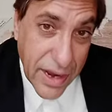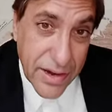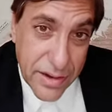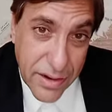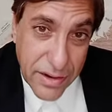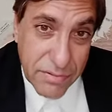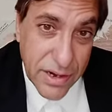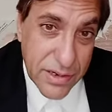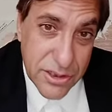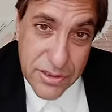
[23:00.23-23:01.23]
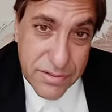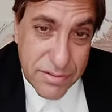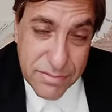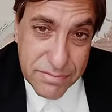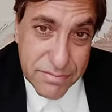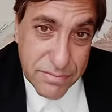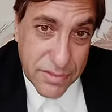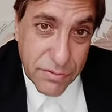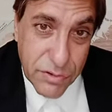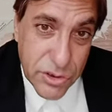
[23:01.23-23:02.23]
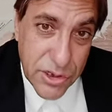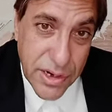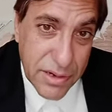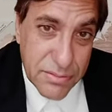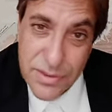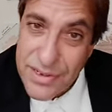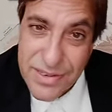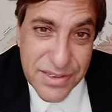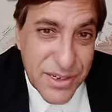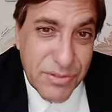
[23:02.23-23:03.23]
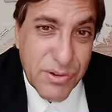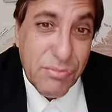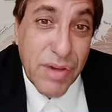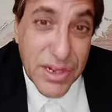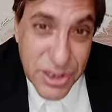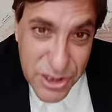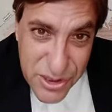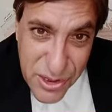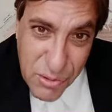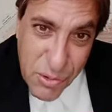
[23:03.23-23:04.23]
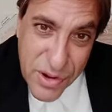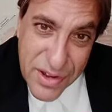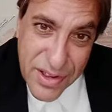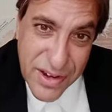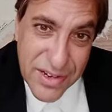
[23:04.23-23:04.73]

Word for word: Revelation, future times, he doesn't even mention the word grace.